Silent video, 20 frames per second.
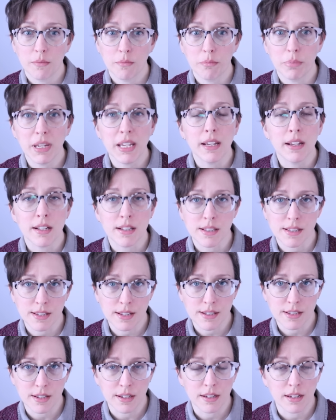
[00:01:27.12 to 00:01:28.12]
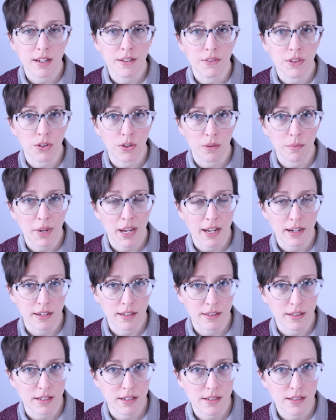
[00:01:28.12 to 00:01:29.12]
be consistent even though I'm
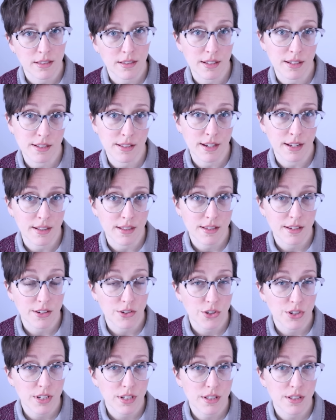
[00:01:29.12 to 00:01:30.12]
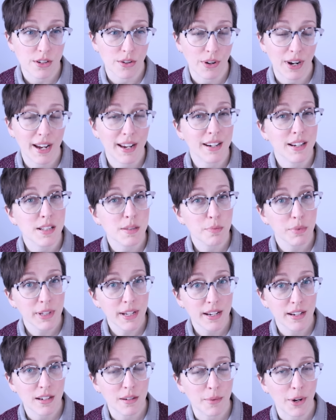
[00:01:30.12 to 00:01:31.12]
adding these these 10 stitches. So I had
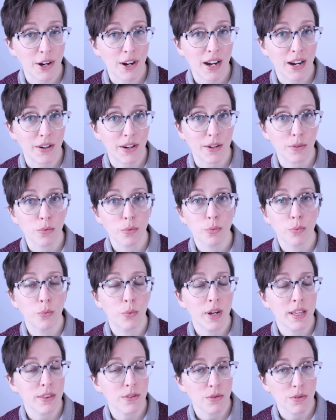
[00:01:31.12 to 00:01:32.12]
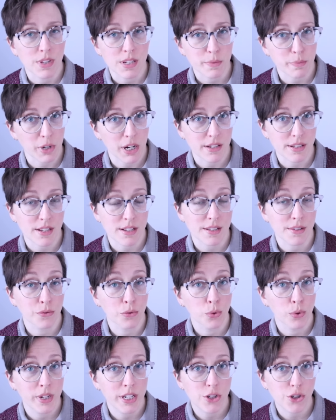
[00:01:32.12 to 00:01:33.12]
explained about how I went through this process of
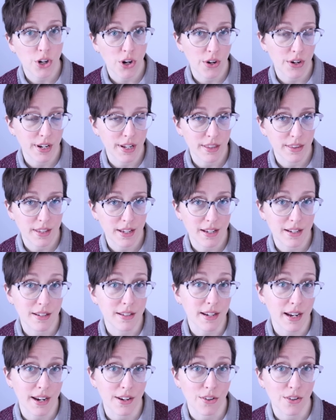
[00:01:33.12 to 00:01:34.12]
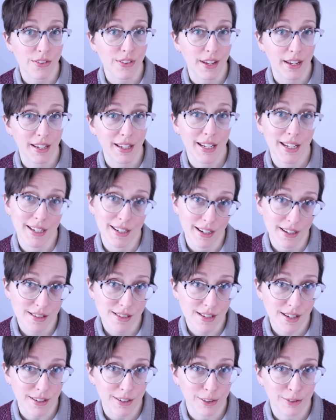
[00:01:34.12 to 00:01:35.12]
recharting the entire thing in
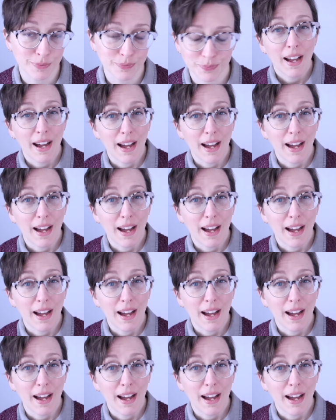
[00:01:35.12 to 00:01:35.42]
Excel.